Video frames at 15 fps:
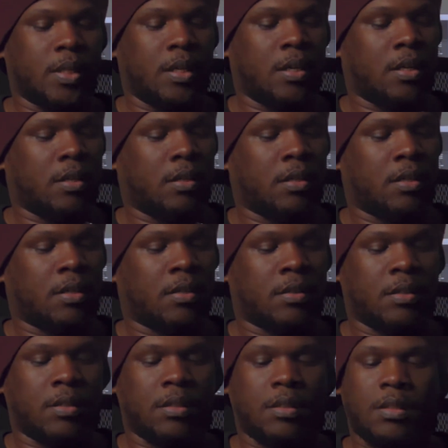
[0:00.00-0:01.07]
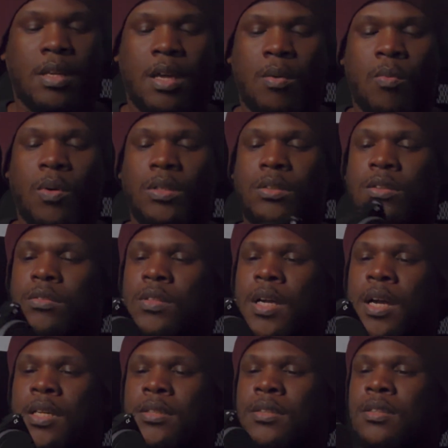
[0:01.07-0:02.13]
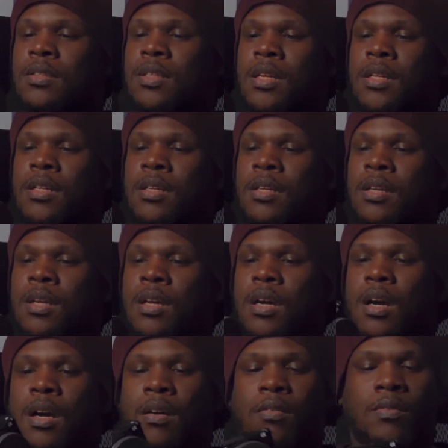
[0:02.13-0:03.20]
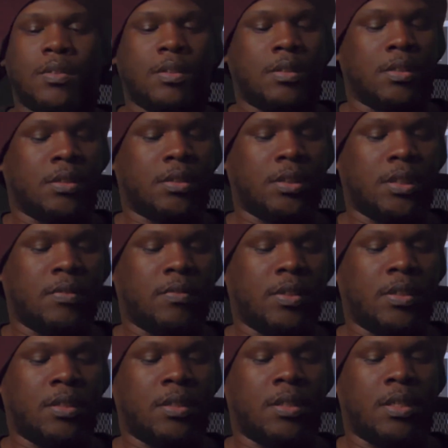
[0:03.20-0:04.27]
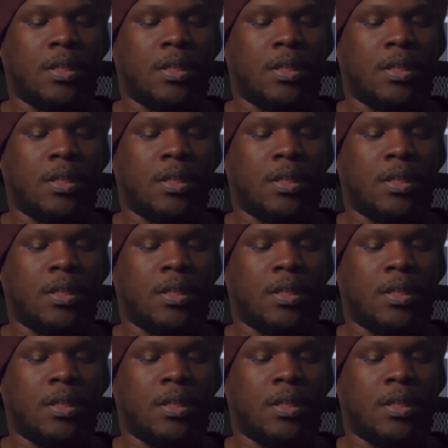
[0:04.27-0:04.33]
And yeah, what do you guys think of the ZV-E10